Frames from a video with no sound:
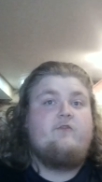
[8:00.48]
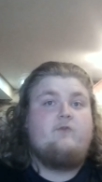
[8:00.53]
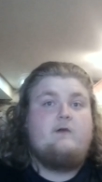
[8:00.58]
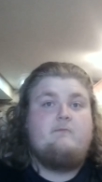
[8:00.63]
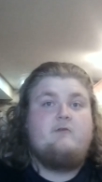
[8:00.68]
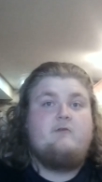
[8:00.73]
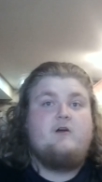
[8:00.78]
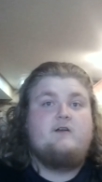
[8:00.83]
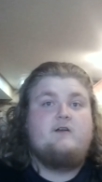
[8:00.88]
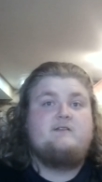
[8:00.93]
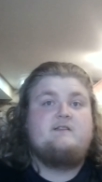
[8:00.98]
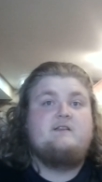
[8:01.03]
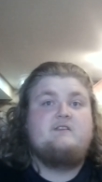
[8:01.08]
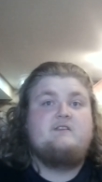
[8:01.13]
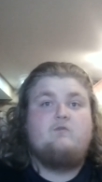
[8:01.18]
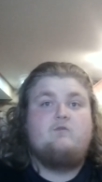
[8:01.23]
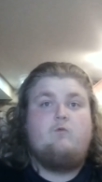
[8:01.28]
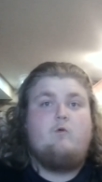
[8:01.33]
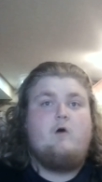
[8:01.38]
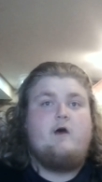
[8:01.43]
three parts
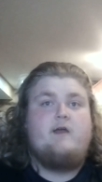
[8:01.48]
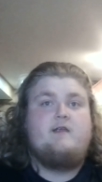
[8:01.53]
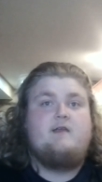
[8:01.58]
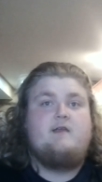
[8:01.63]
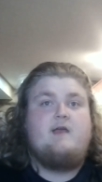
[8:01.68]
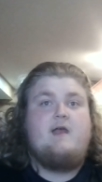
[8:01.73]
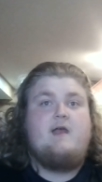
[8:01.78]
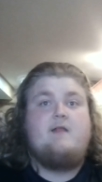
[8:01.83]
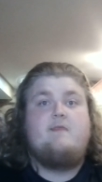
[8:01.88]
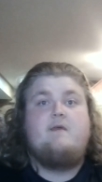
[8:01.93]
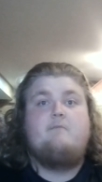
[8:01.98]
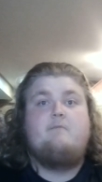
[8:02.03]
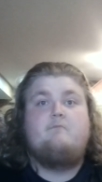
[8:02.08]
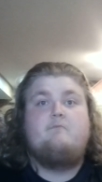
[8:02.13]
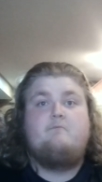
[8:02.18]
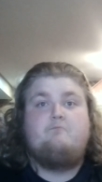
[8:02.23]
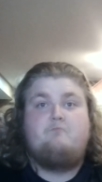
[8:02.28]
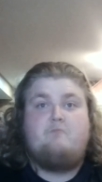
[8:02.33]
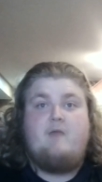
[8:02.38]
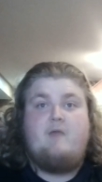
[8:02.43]
into one, and then